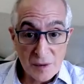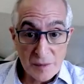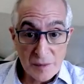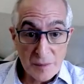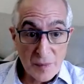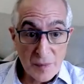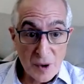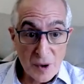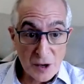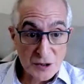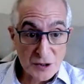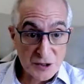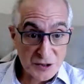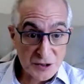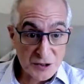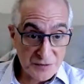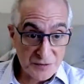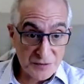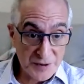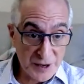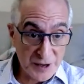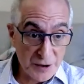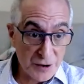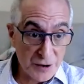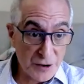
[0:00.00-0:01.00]
margins of
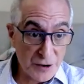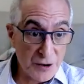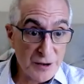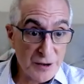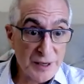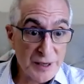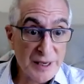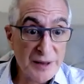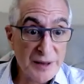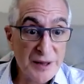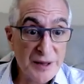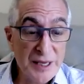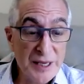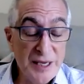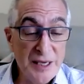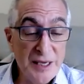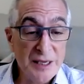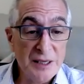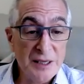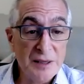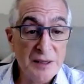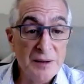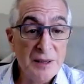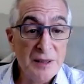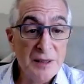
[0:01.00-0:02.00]
error in the
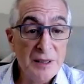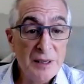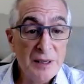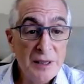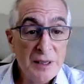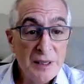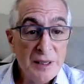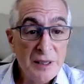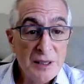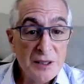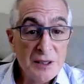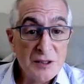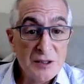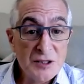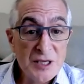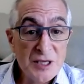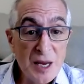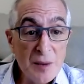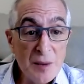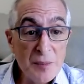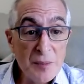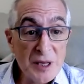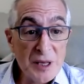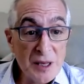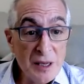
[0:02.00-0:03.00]

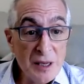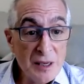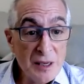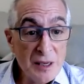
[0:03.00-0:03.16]
sampling